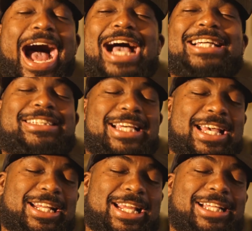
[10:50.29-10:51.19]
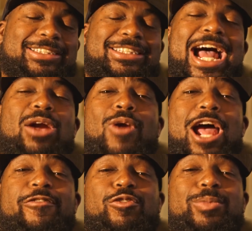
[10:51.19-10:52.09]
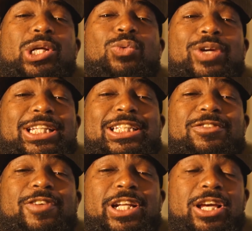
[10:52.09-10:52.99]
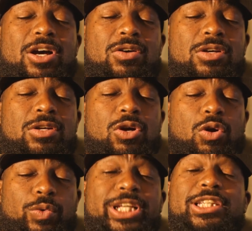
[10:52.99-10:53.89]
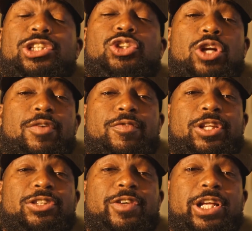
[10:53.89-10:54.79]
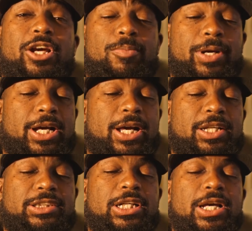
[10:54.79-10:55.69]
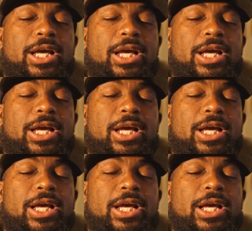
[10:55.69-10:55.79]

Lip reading: I said it's not right for me to read this video or read this script for this video because